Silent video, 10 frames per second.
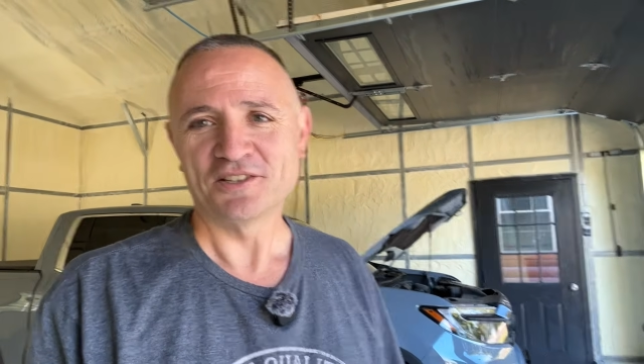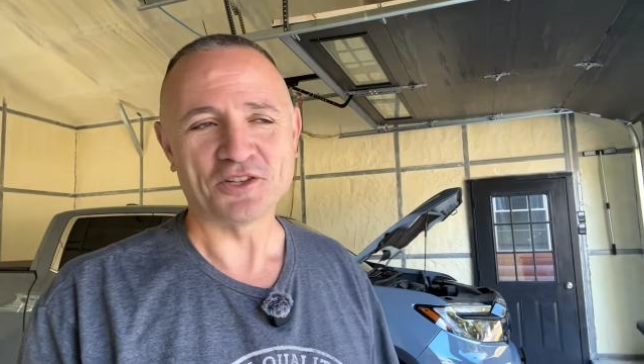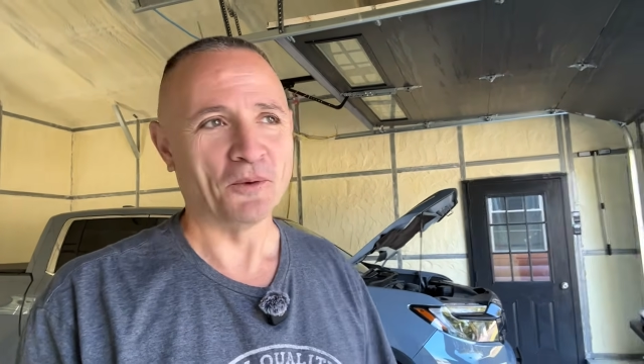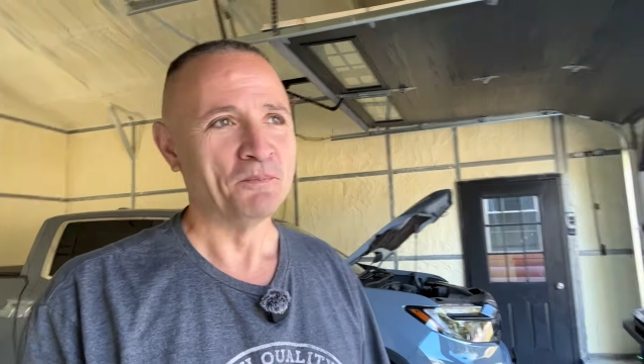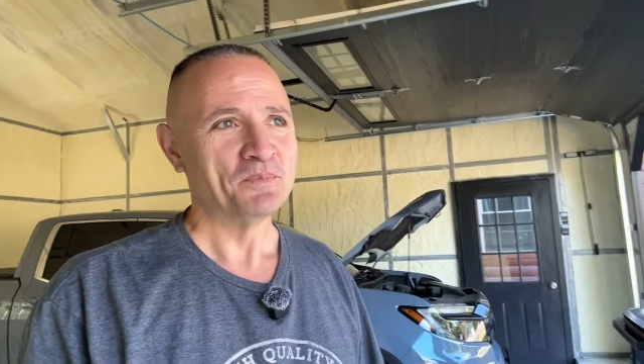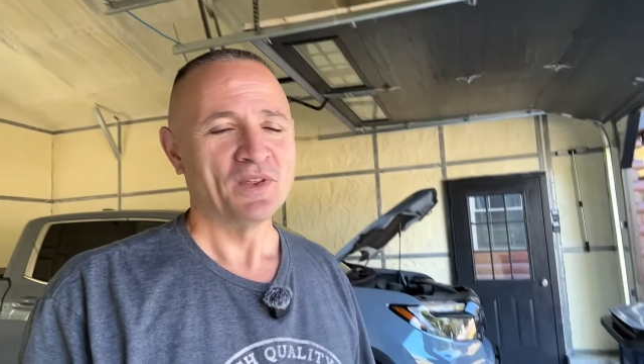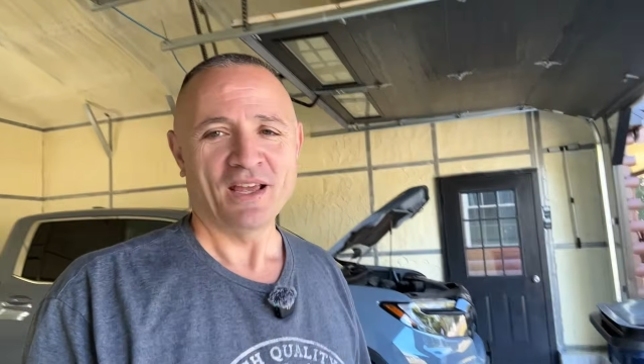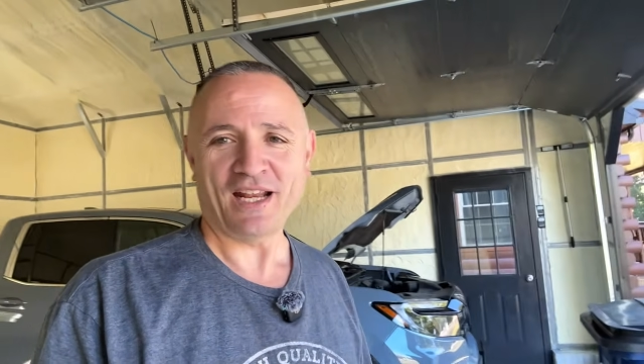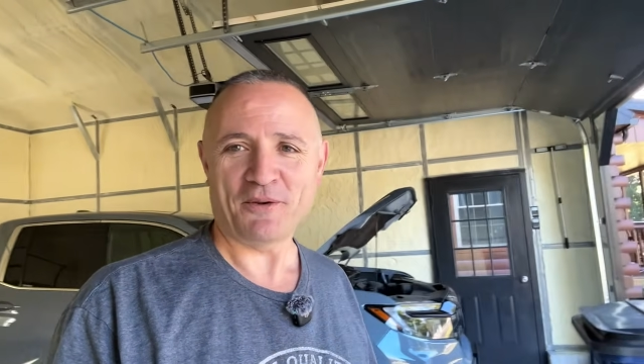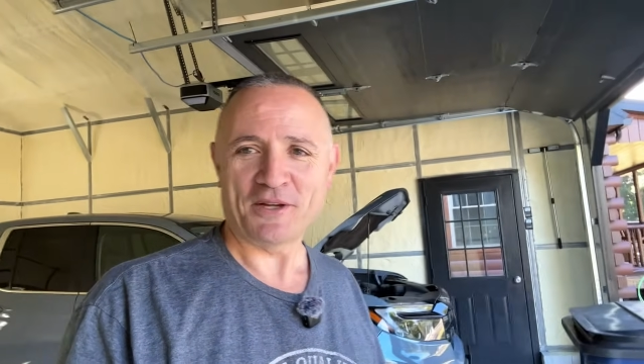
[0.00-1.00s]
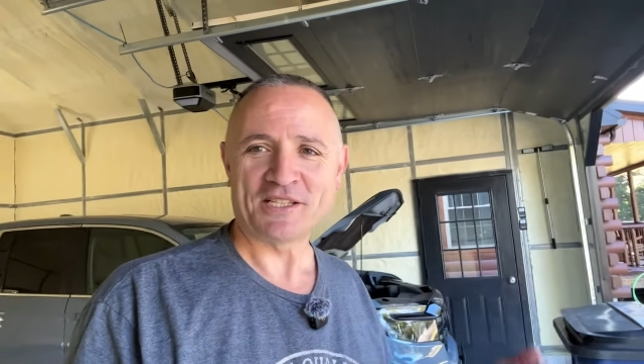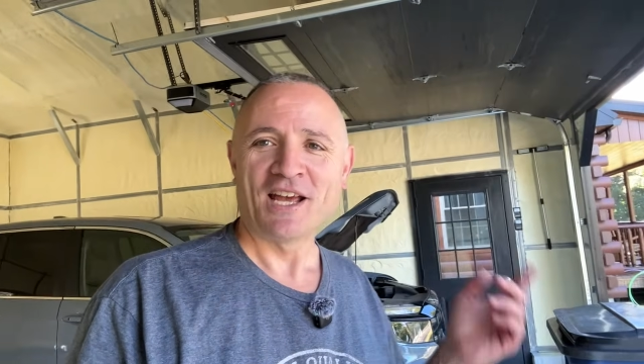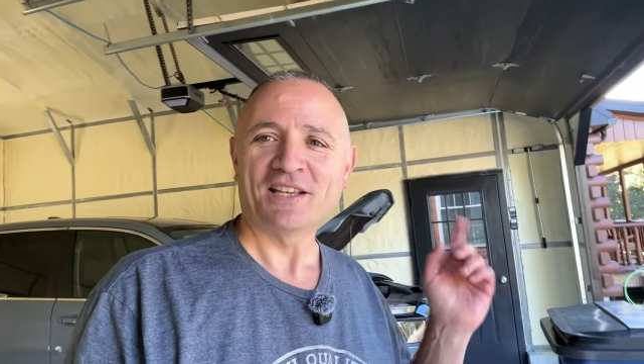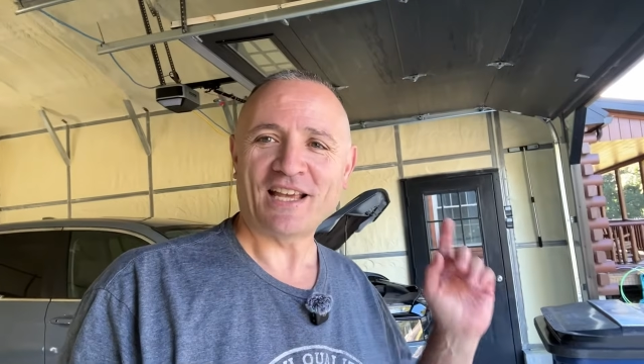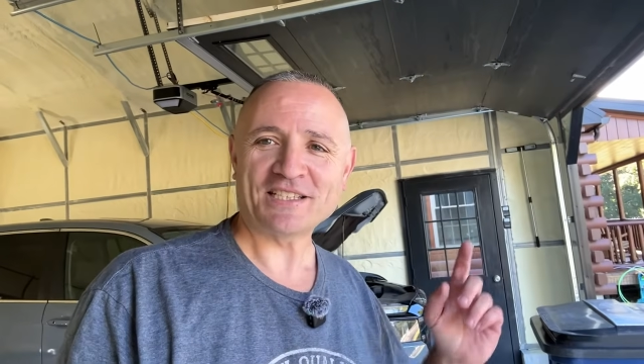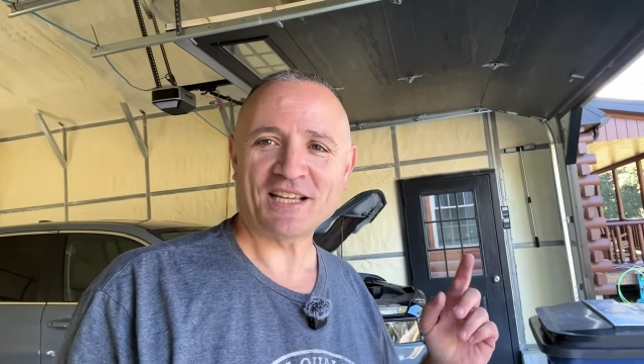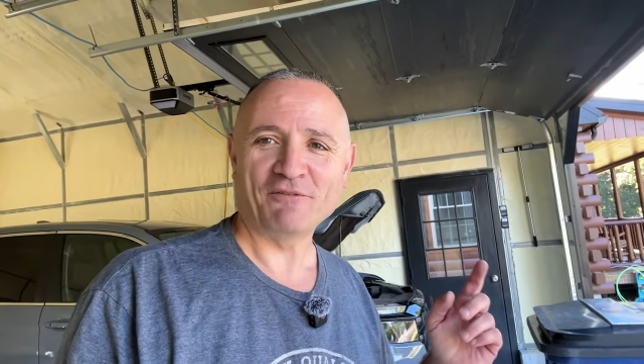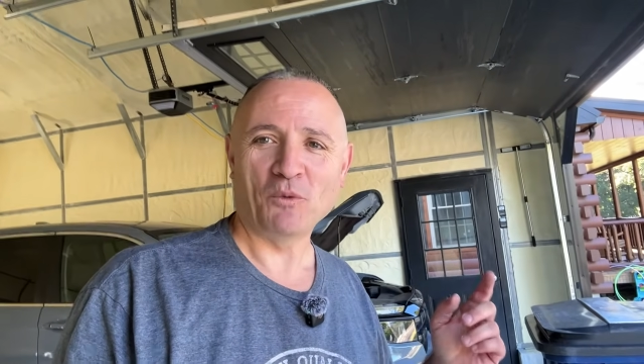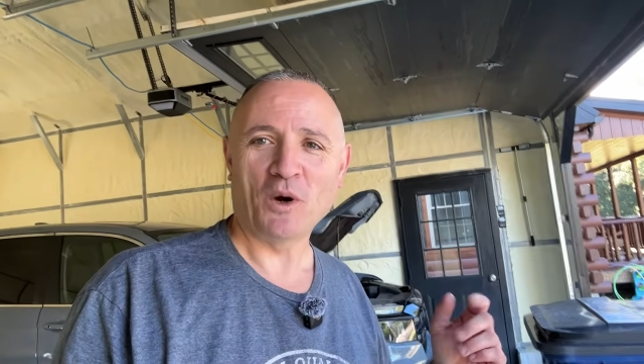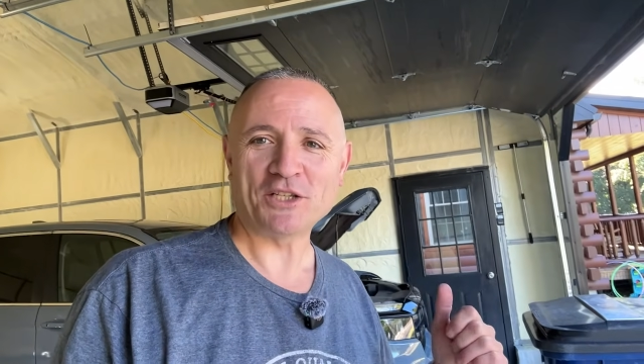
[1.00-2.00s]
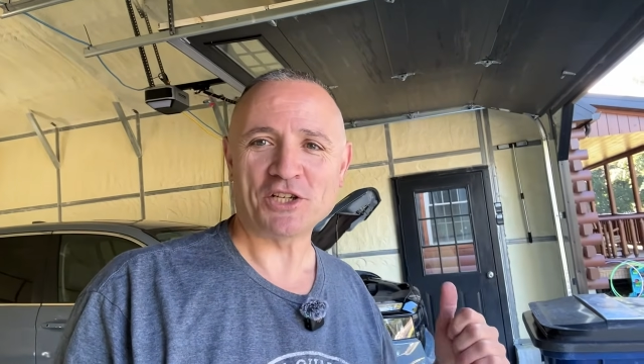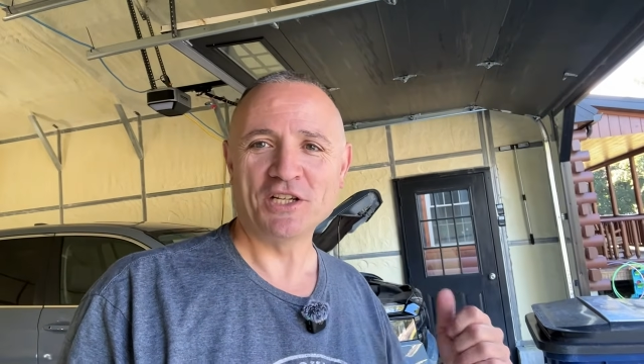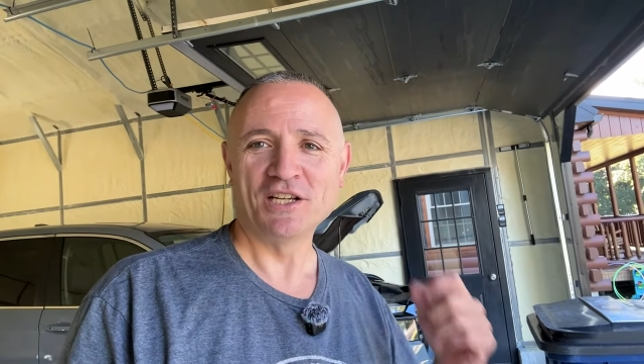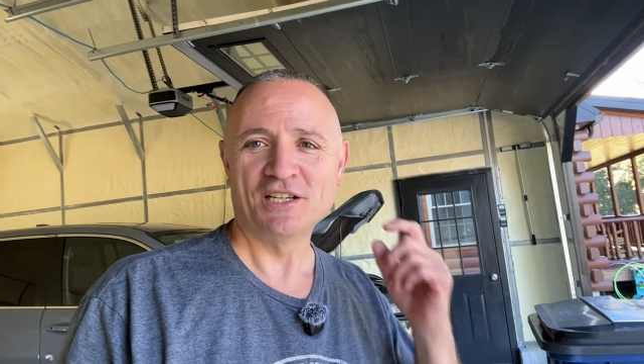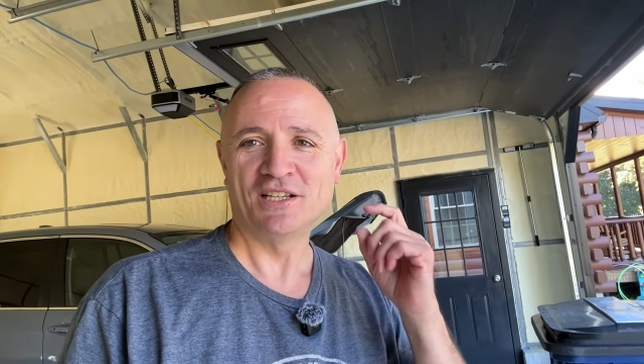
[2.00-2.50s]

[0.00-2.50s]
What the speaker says: So anyways, thanks again for watching.